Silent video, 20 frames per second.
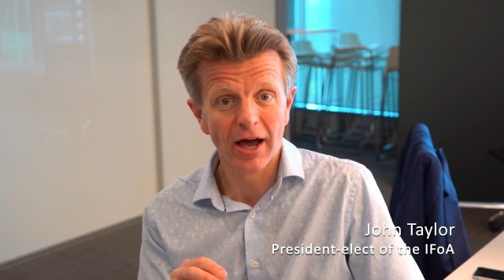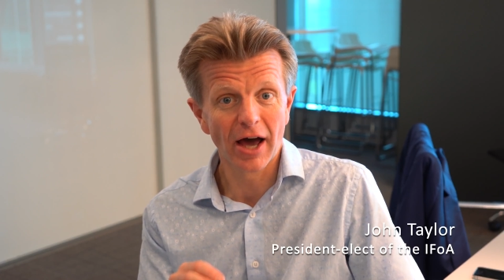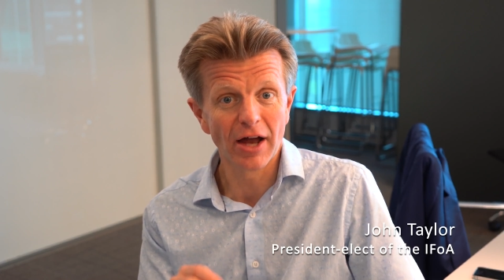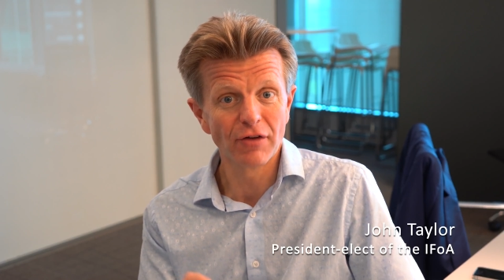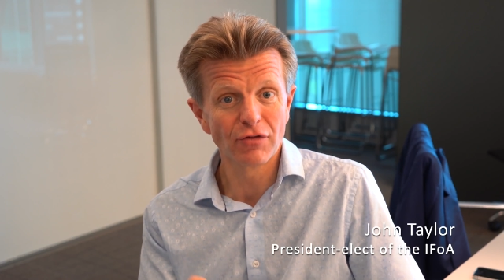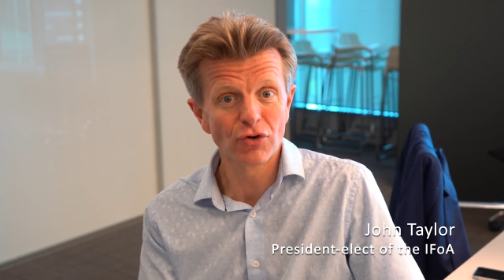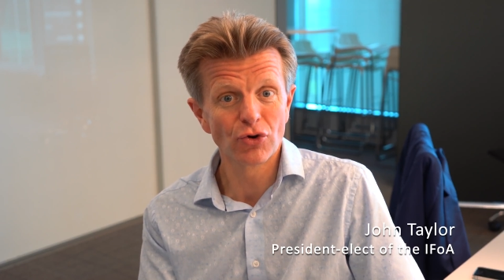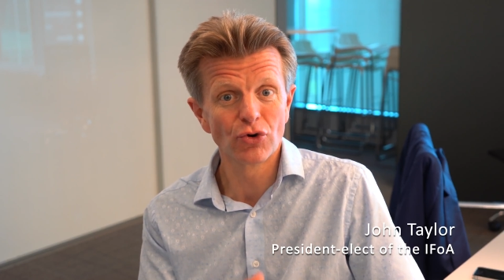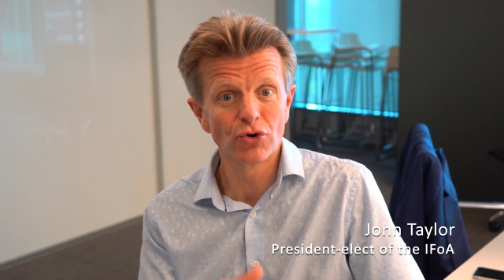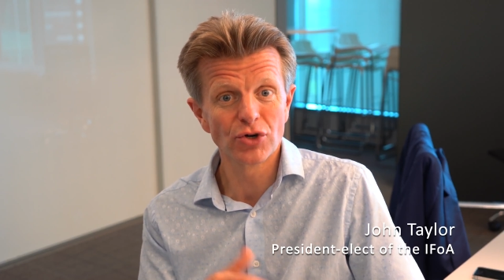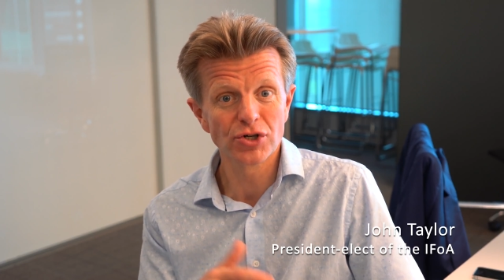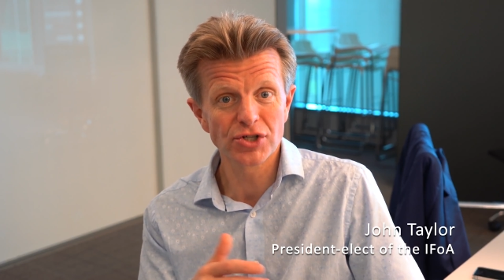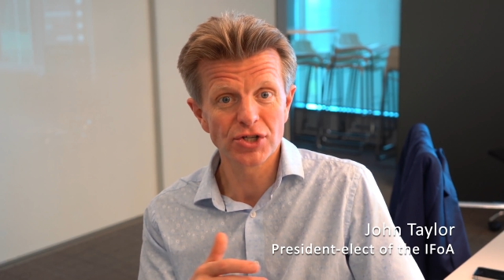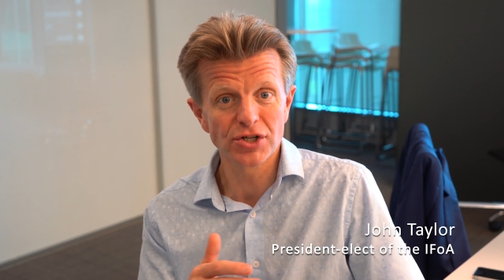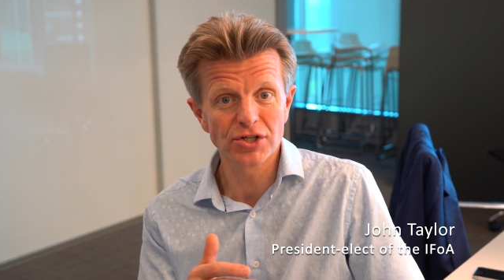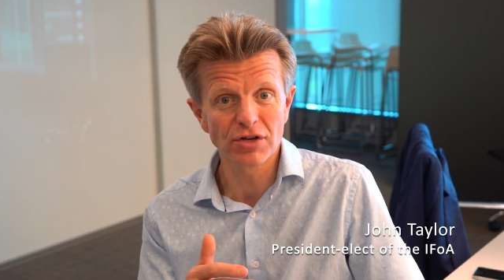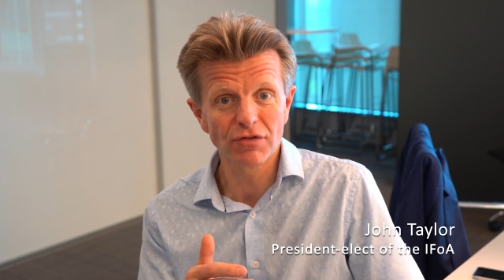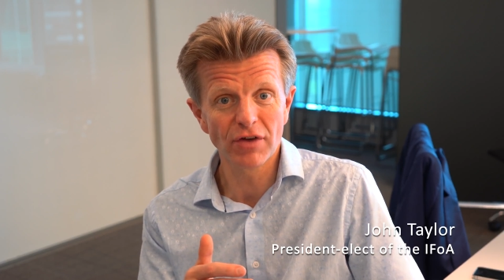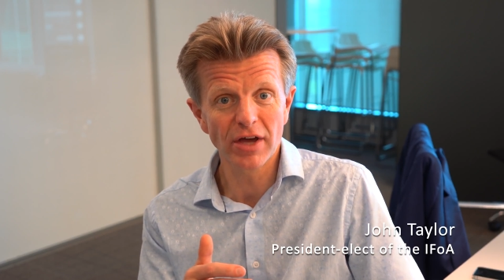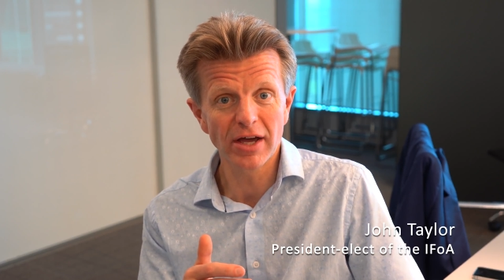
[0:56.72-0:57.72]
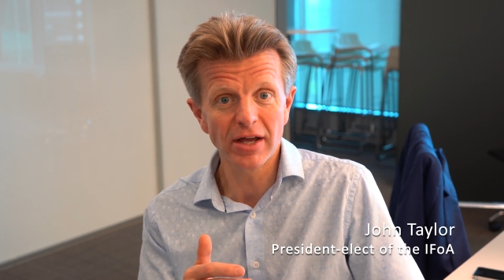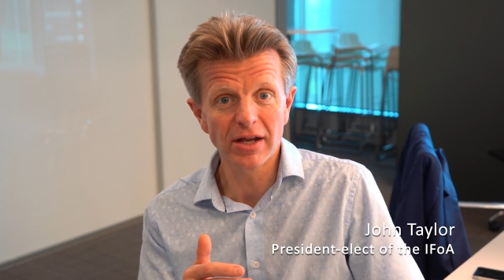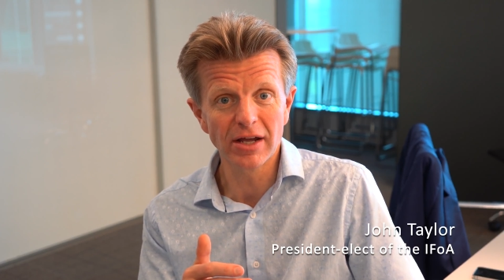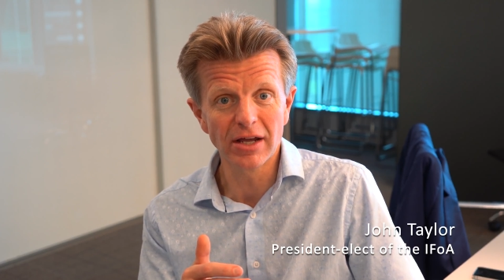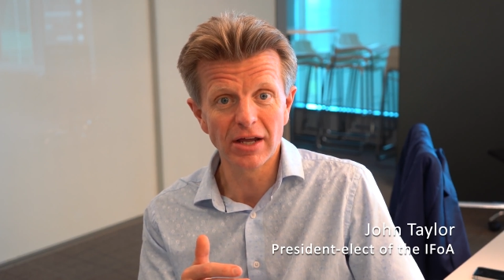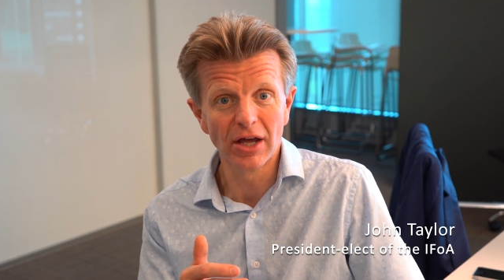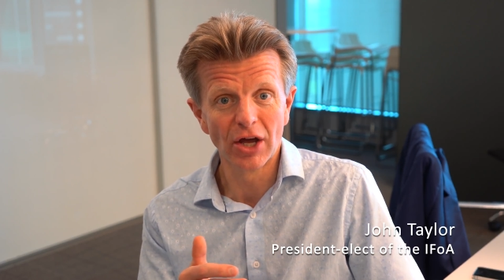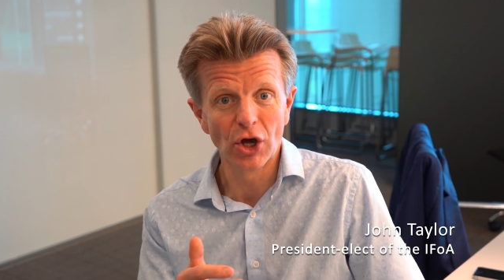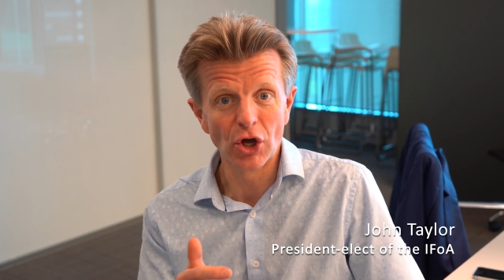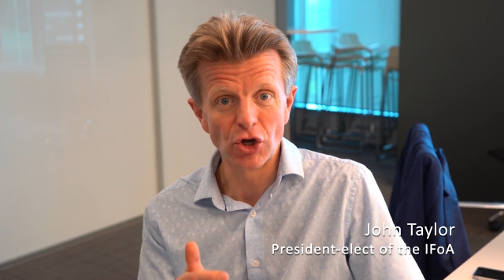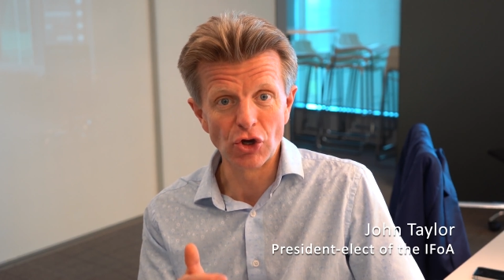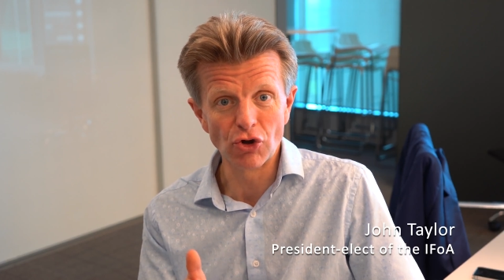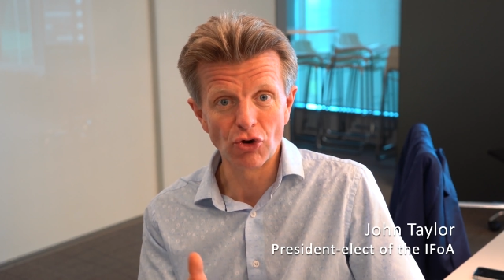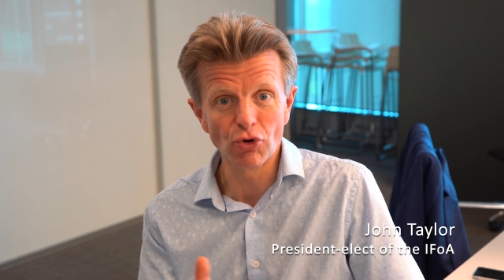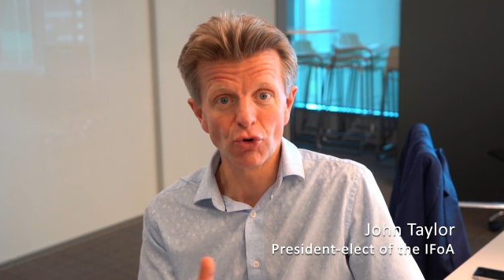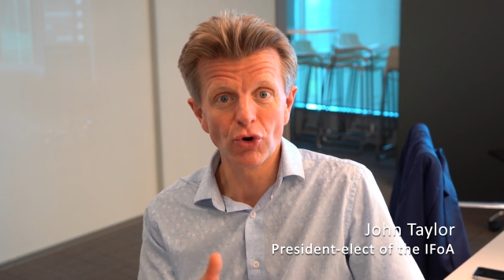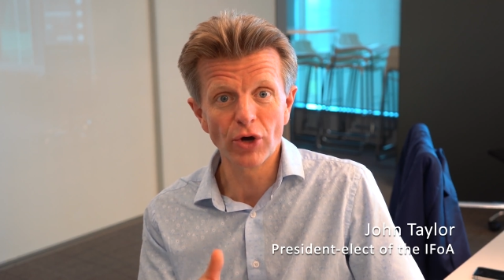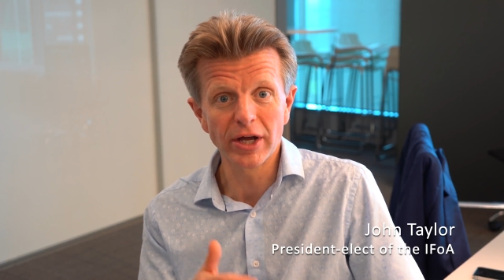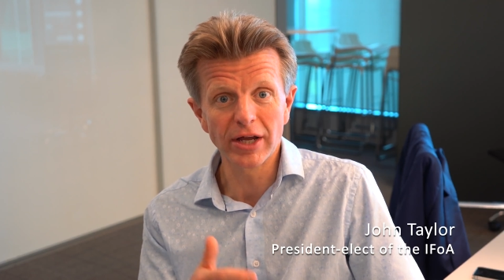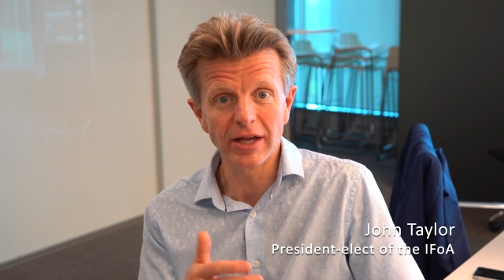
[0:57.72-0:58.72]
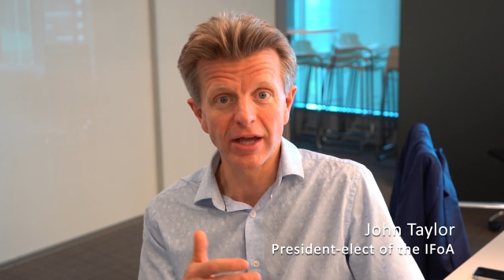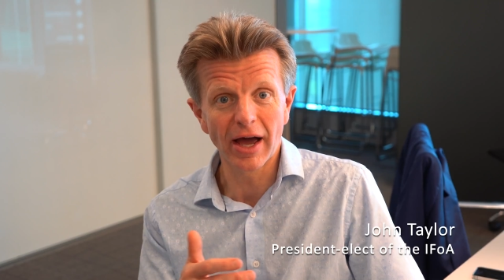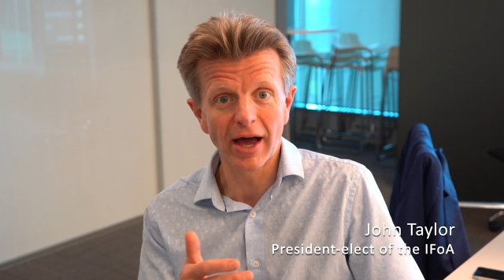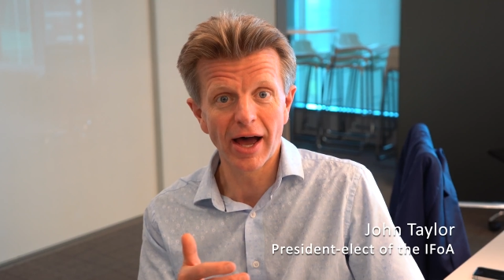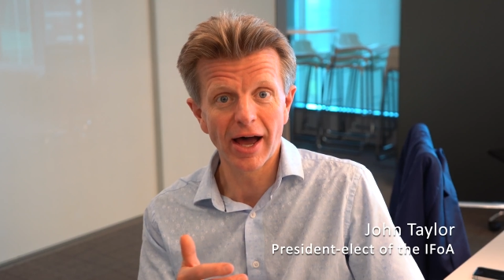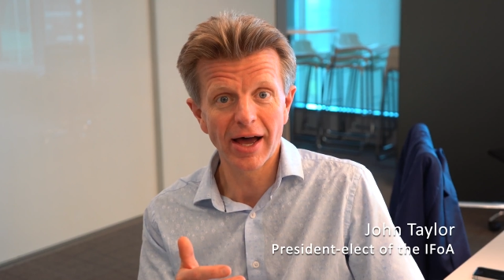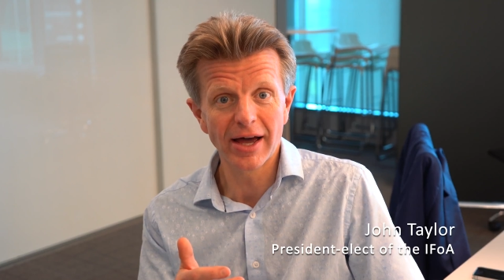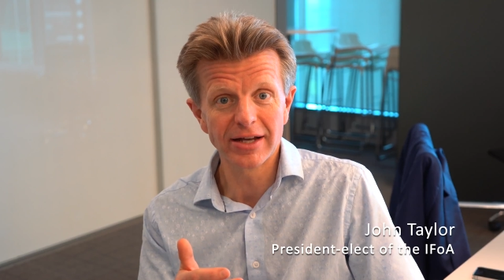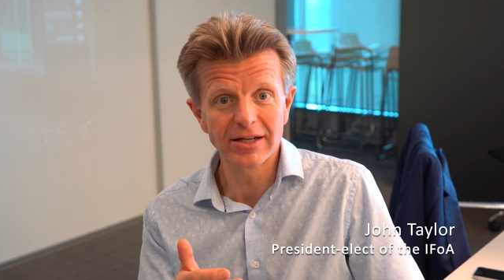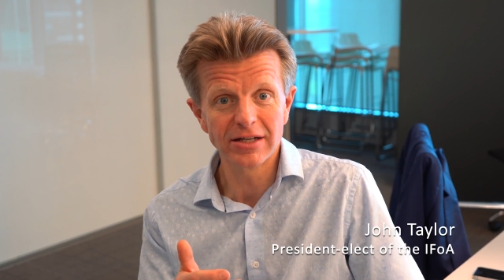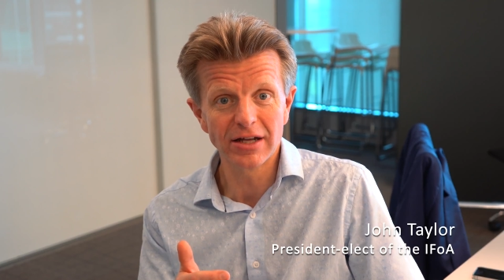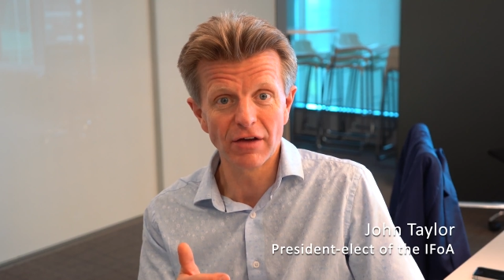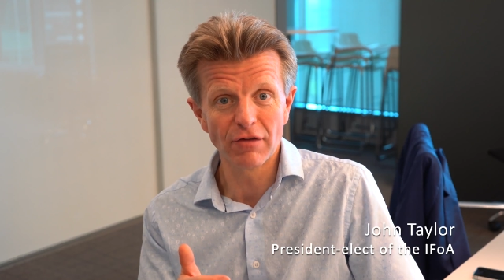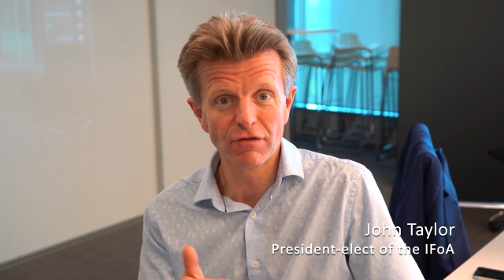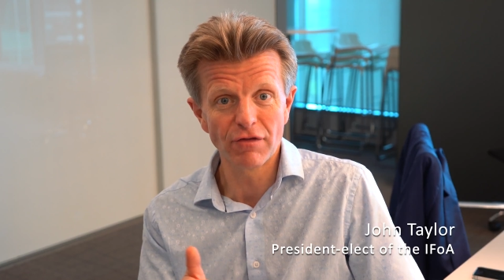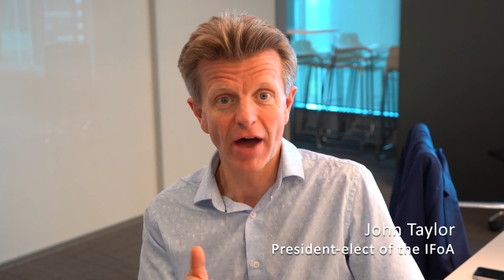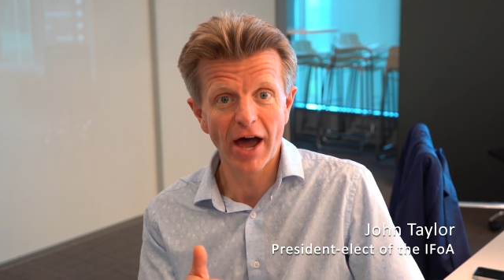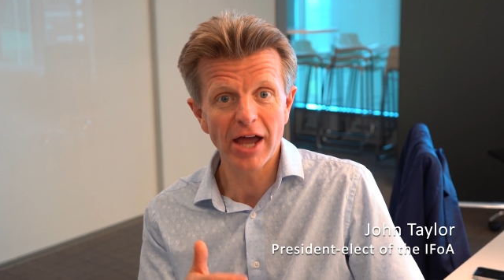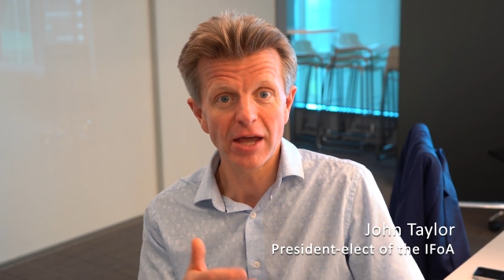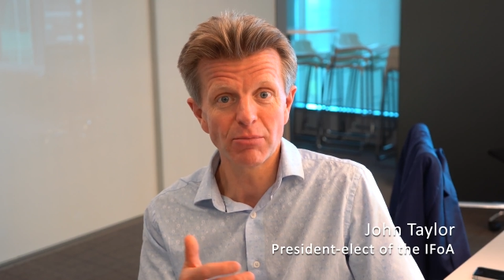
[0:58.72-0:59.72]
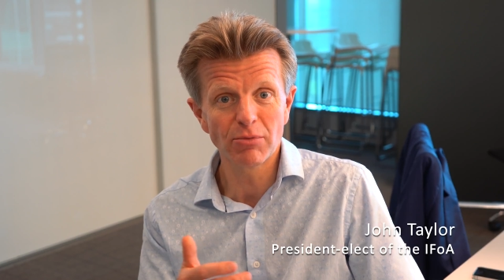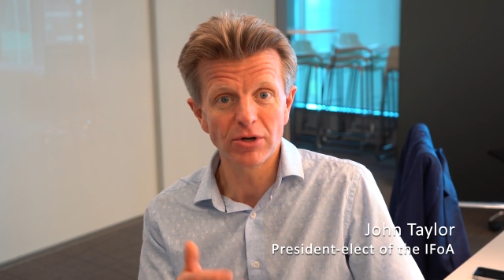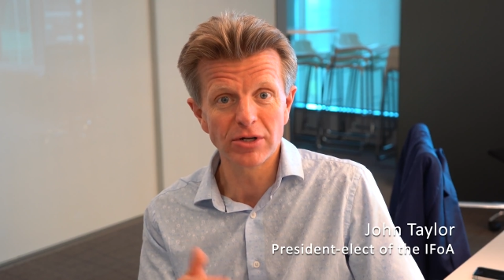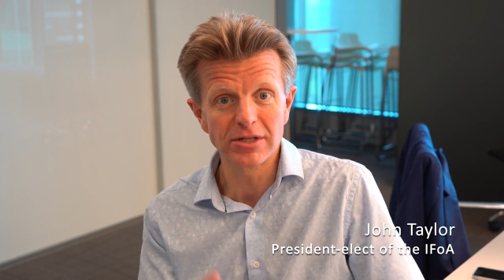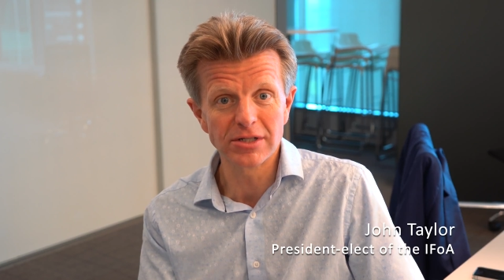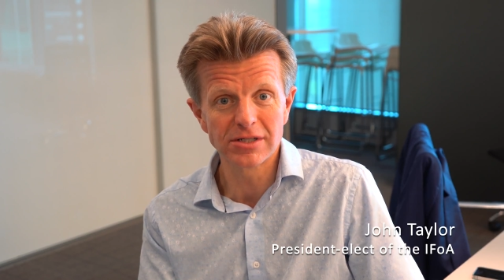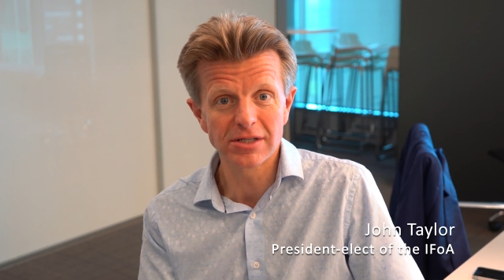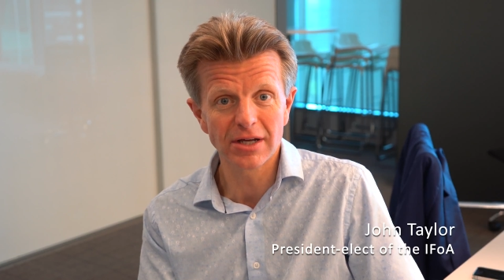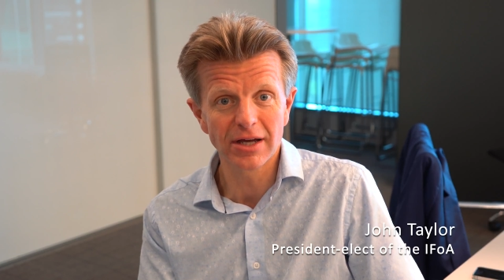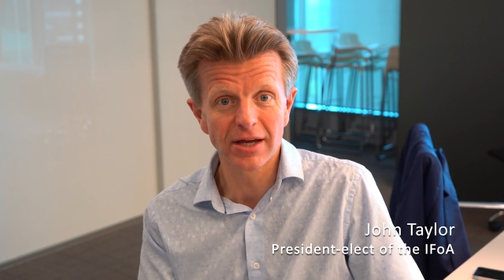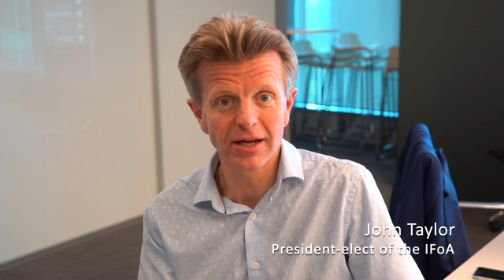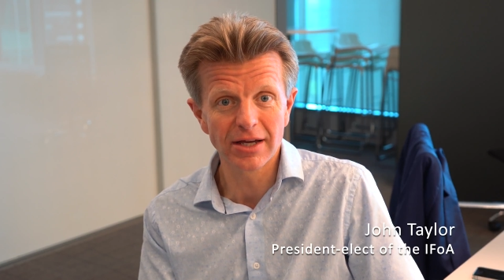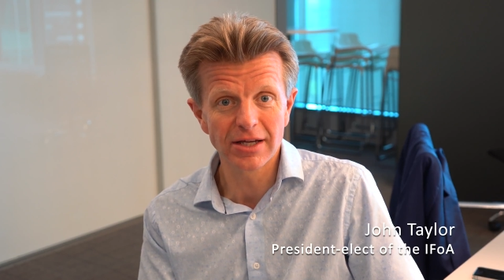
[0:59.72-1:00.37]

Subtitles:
And of course, there's a very growing and vibrant